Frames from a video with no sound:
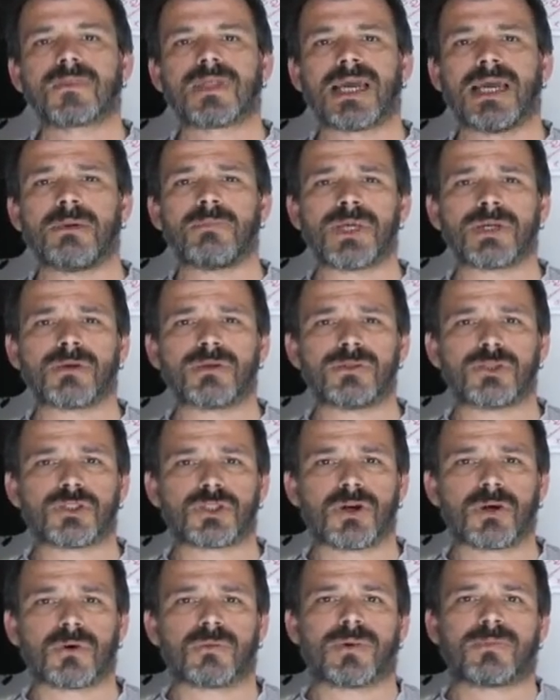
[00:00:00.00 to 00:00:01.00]
And we could
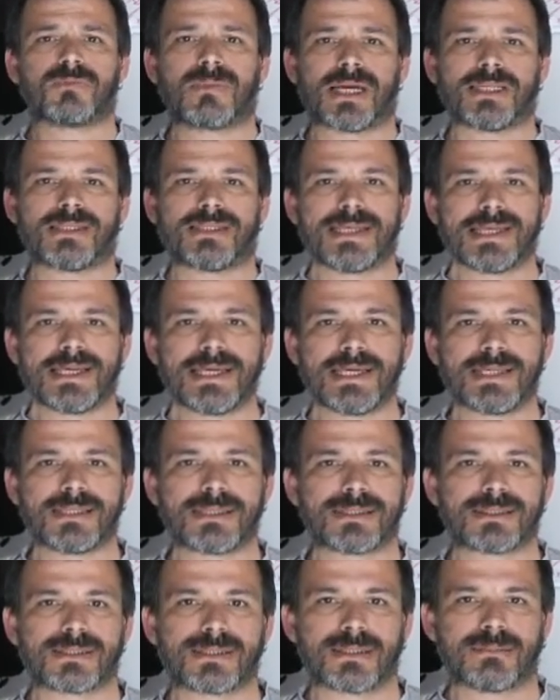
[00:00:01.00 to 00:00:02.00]
show by
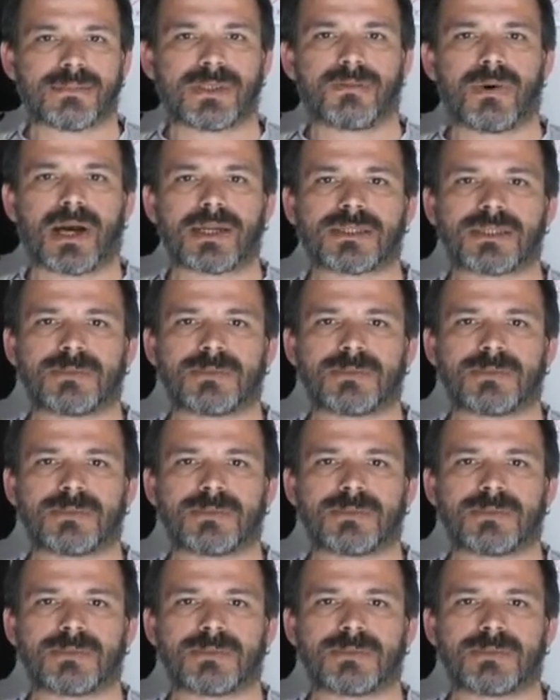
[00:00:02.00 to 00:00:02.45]
deleting CB1